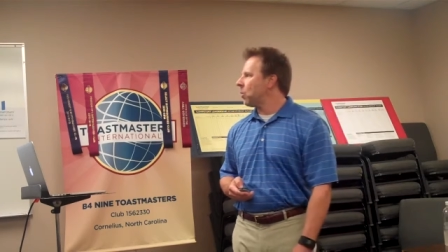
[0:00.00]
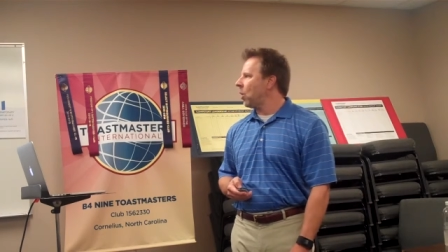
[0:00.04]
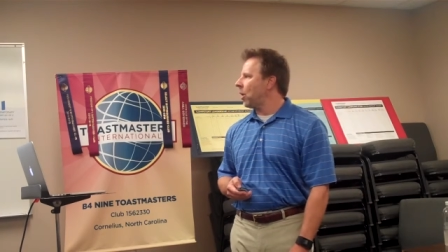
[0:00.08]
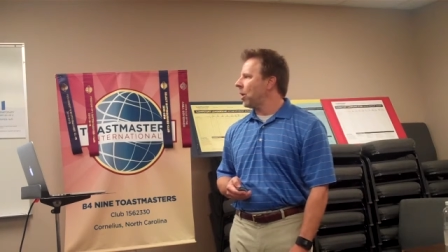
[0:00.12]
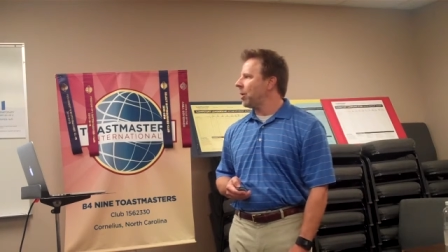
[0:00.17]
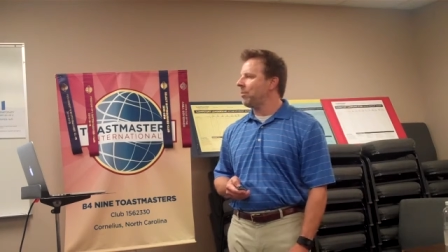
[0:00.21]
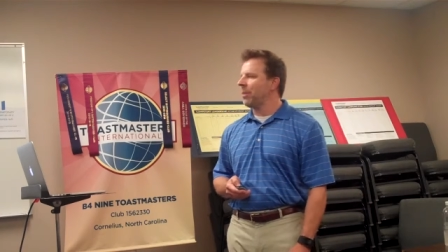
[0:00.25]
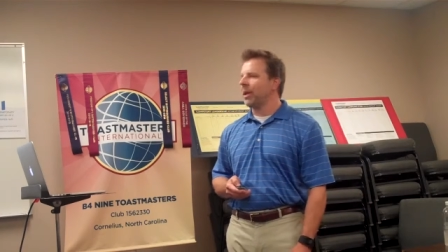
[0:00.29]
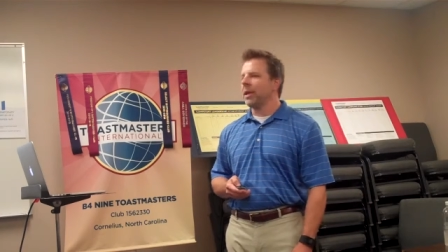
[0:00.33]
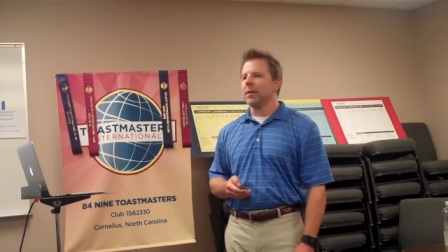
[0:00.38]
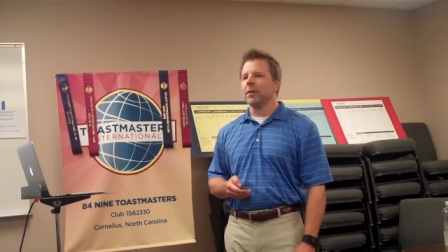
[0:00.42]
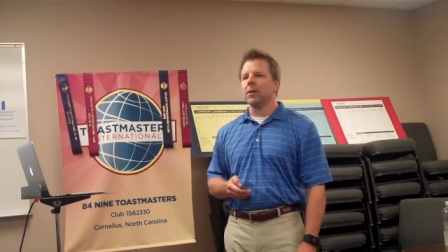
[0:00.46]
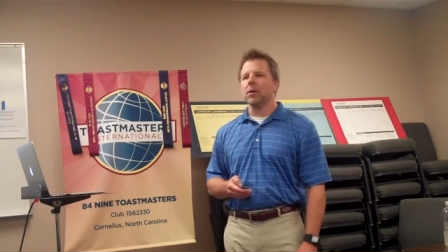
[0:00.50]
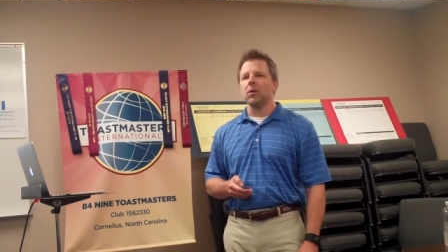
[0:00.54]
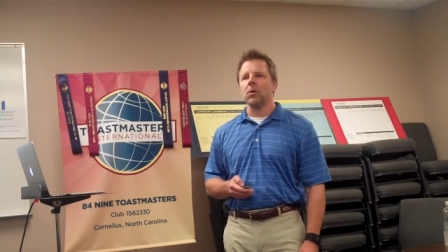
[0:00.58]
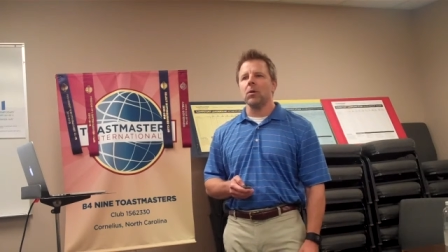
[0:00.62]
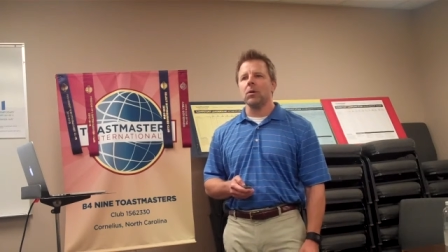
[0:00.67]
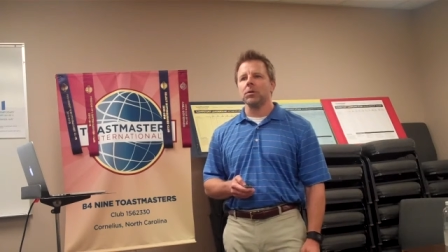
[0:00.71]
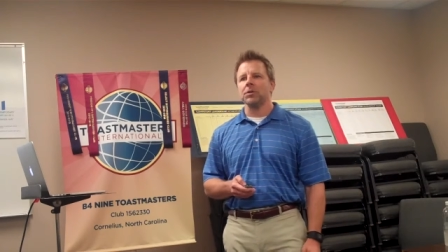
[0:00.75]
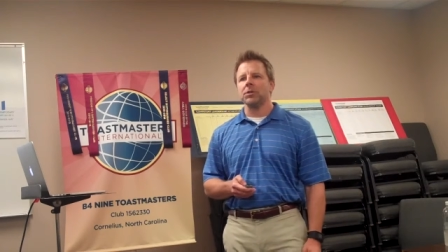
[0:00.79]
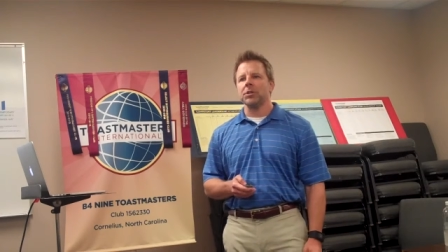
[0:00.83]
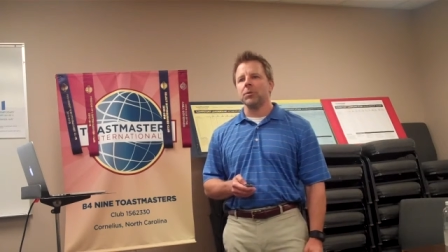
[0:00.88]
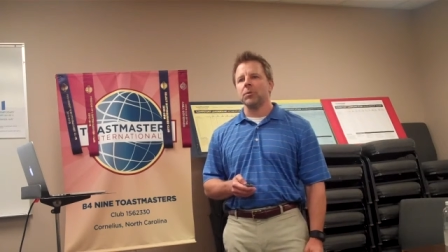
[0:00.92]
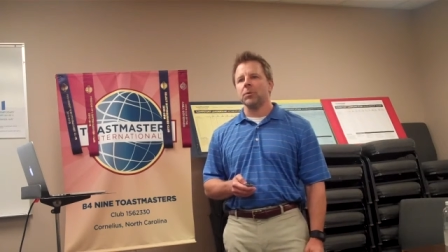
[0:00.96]
One being the
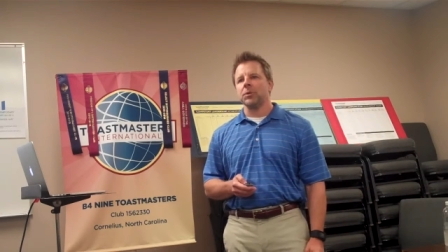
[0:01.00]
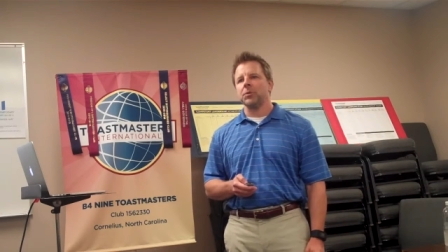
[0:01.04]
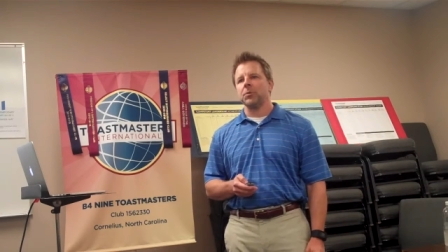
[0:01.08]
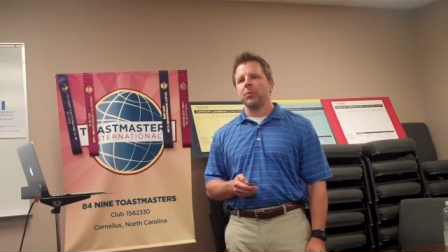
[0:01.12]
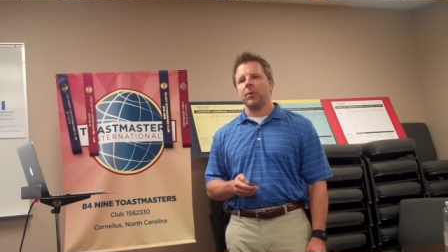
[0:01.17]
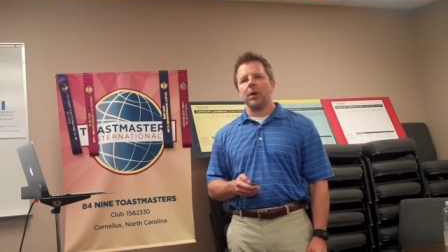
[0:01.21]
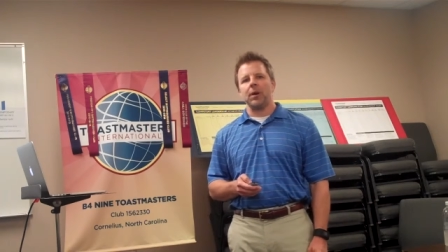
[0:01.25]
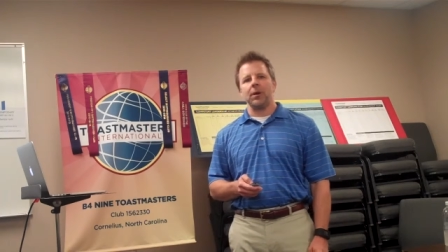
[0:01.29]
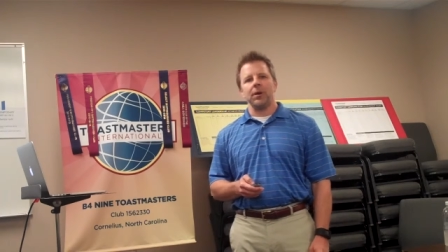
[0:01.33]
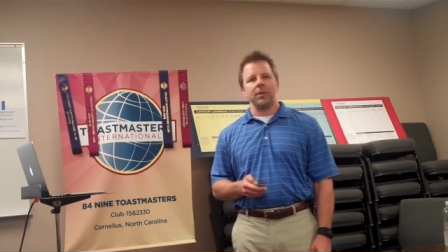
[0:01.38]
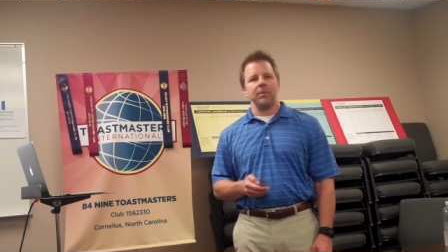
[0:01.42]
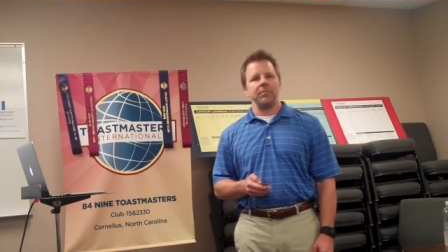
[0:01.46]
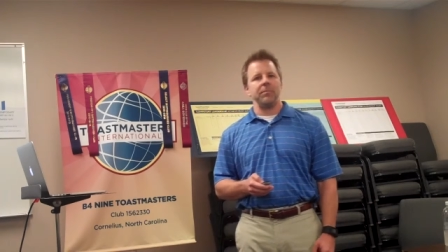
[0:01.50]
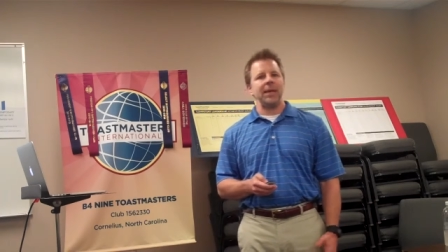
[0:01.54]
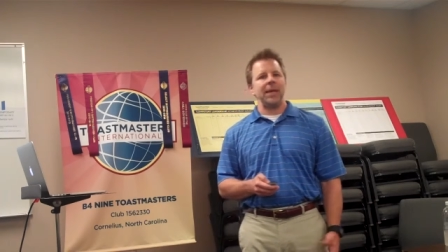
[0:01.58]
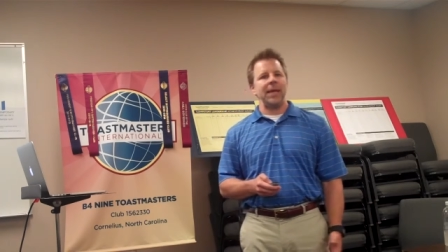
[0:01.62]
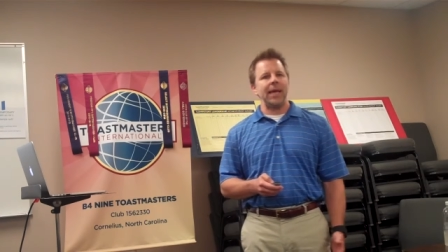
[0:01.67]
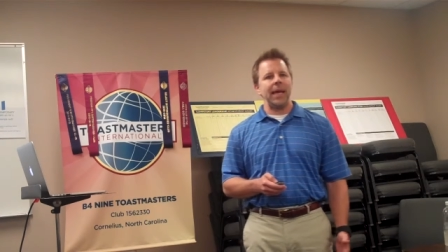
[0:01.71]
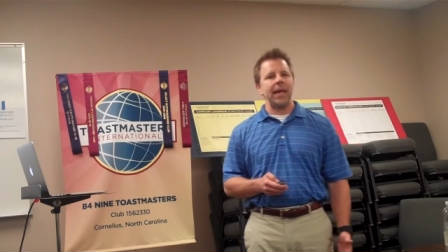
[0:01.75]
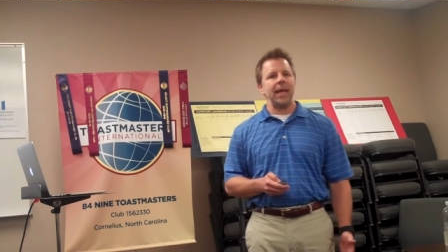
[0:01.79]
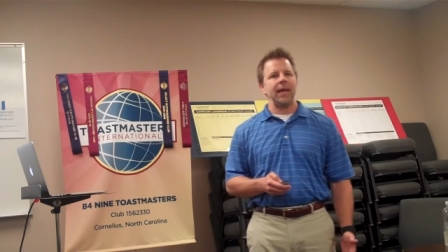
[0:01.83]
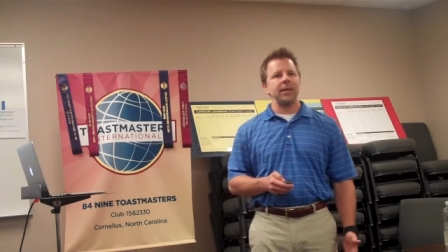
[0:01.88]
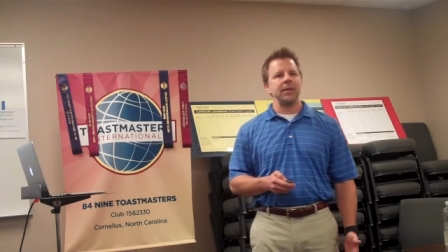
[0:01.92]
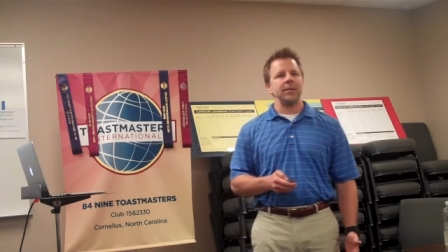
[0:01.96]
culture, which we already
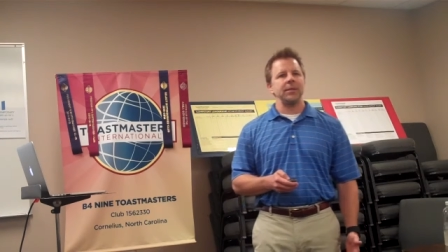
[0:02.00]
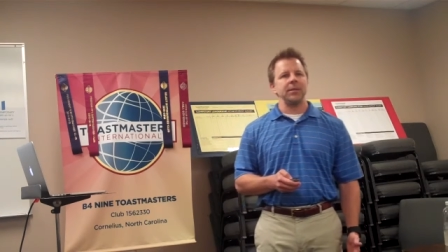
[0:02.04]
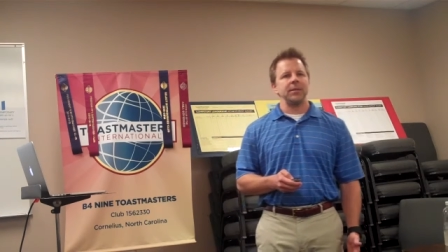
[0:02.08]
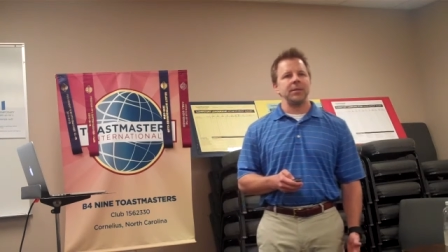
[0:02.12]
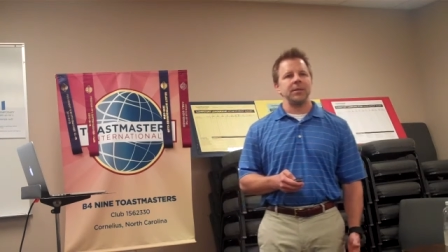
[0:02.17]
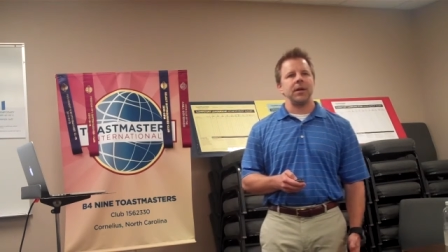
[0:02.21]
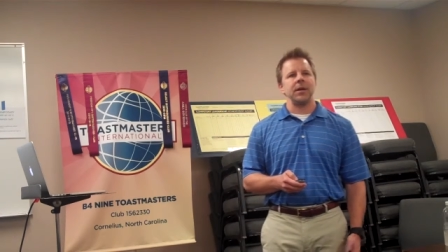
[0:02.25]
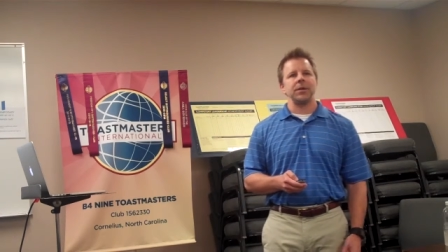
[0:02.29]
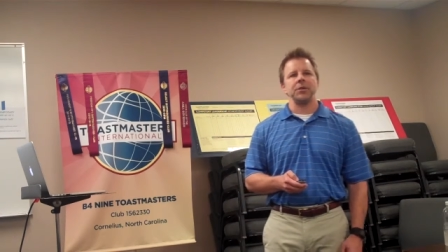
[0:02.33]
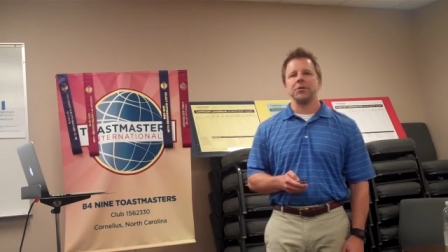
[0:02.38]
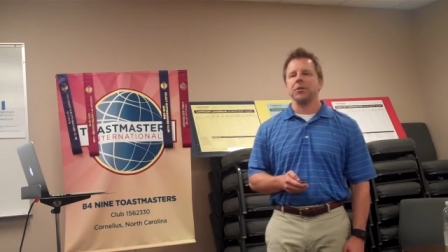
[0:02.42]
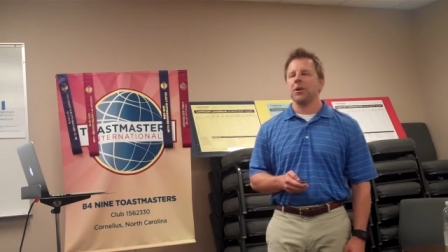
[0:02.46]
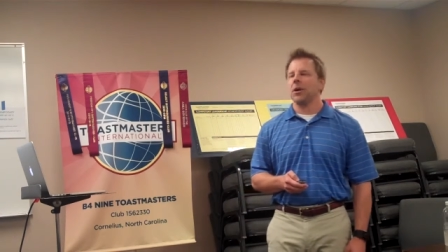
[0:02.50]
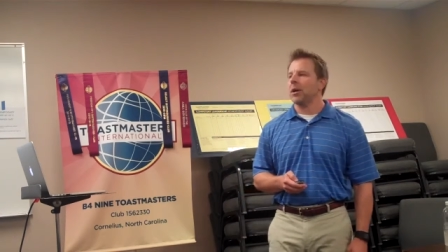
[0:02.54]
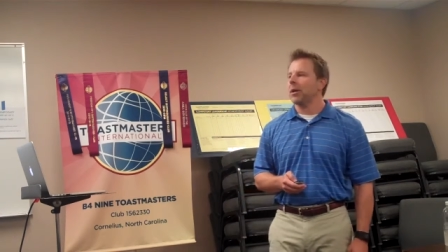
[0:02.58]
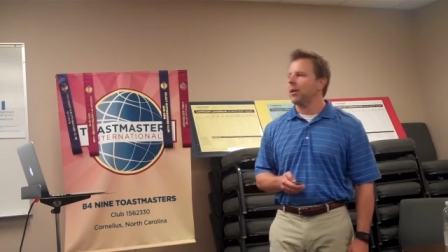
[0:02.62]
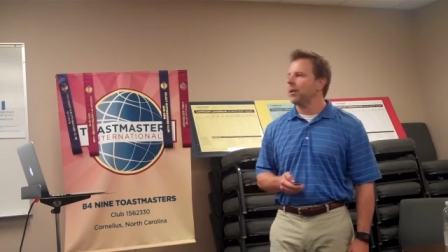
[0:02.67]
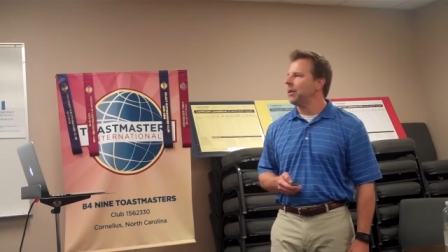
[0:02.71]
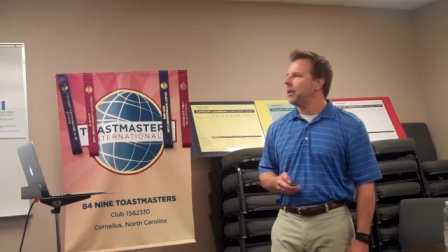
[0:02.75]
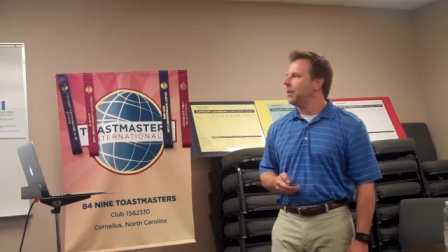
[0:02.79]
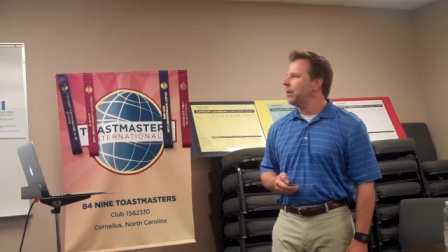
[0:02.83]
began to touch on,